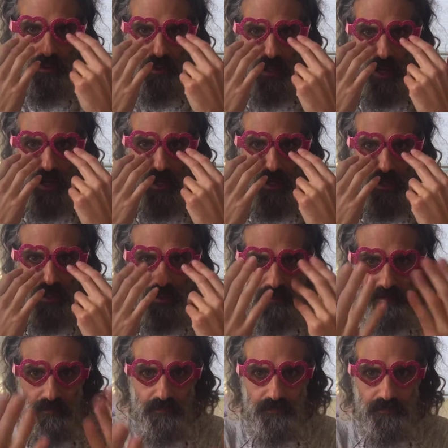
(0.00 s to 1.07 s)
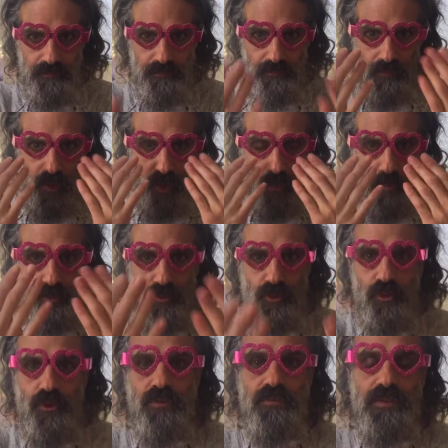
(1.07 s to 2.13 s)
I am
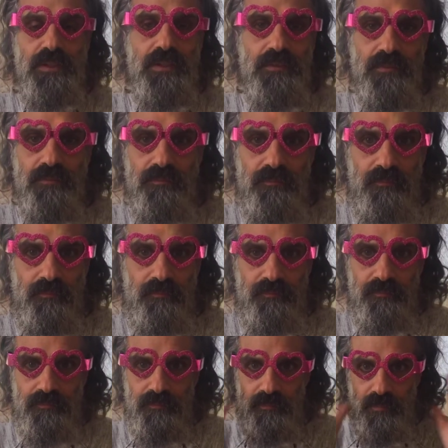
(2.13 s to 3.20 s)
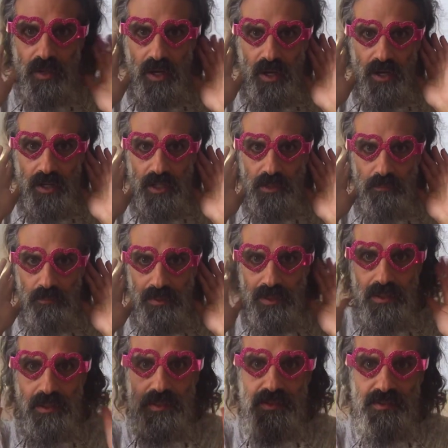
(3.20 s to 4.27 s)
observing it, I am
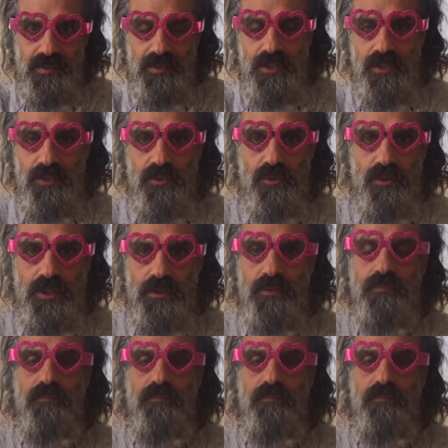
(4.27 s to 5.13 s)
listening to it,